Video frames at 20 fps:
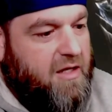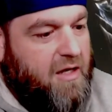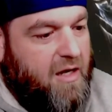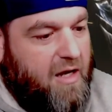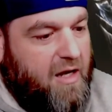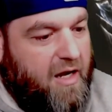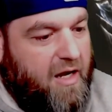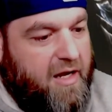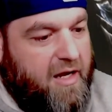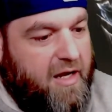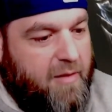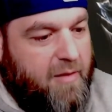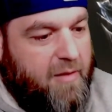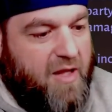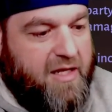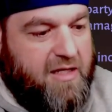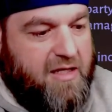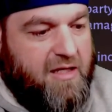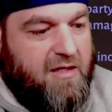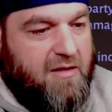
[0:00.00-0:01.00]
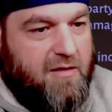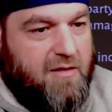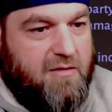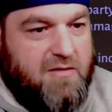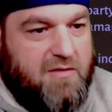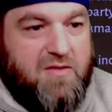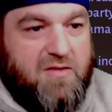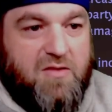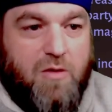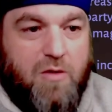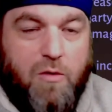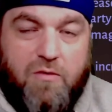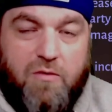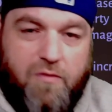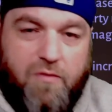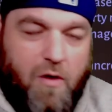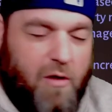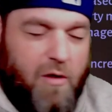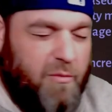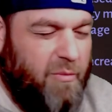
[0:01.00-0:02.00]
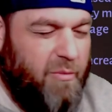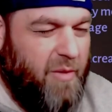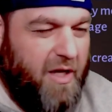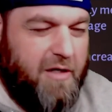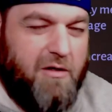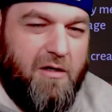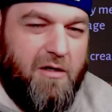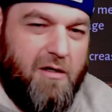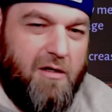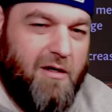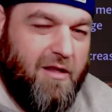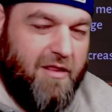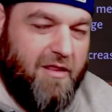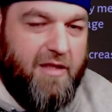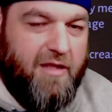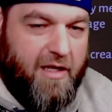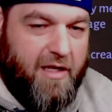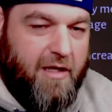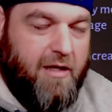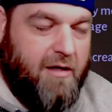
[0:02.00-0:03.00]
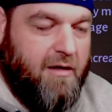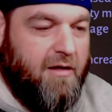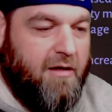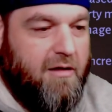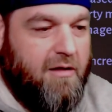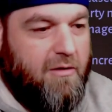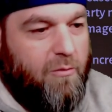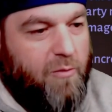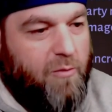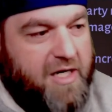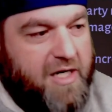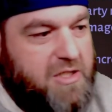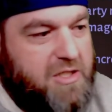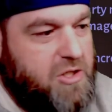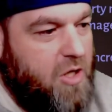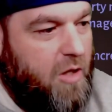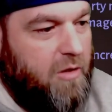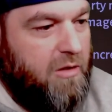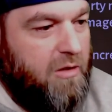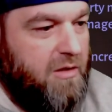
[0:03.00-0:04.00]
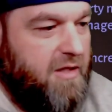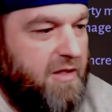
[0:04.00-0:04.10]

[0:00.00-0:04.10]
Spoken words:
I am liking Stonefall better than Rage Color.